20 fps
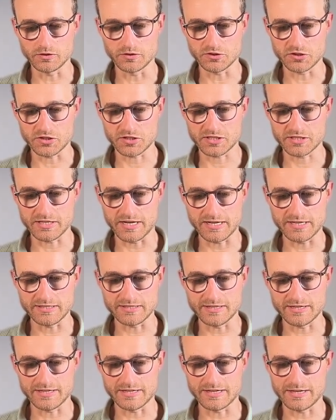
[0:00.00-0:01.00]
it just stays
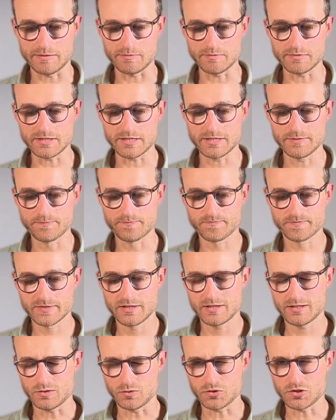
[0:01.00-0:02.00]
there empty. So
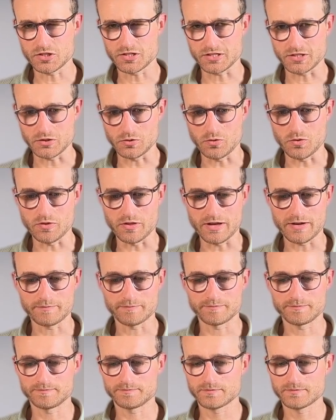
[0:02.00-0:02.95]
we'll just ignore that.